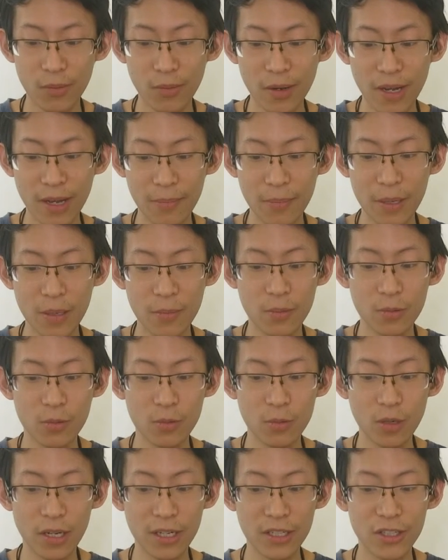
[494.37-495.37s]
where
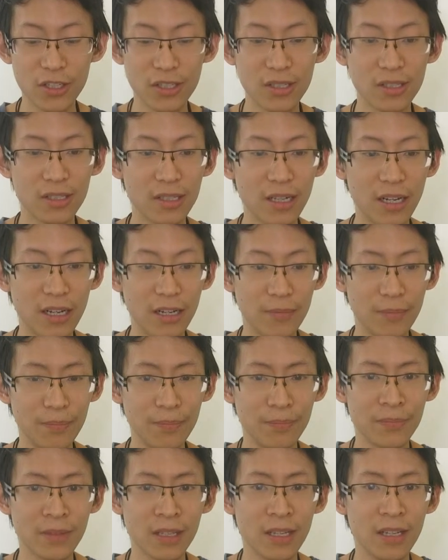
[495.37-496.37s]
people are just
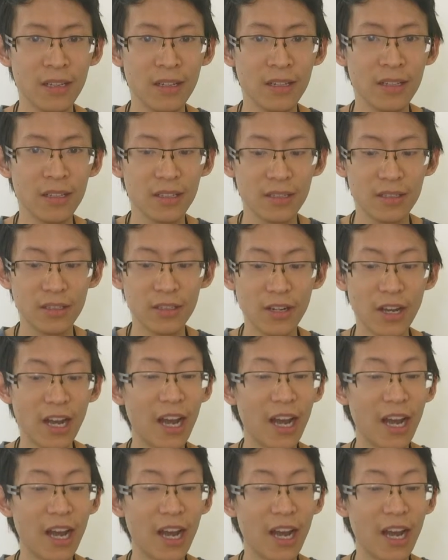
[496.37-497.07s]
you know,